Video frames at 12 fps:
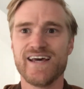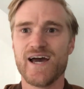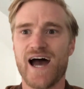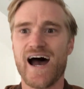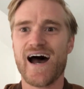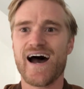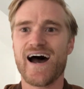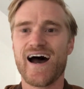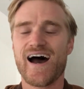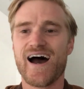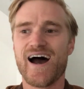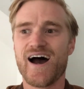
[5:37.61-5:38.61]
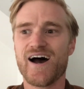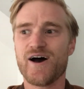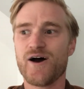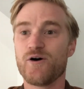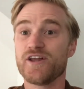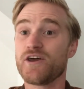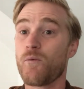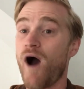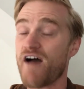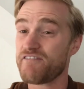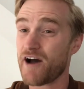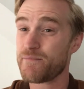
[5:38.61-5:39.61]
Uh, they're
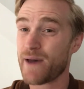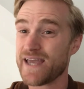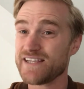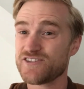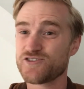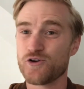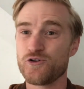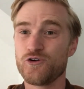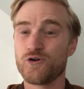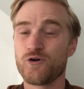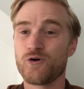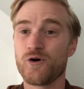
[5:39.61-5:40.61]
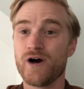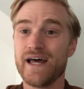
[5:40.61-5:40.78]
Wi-Fi based, so your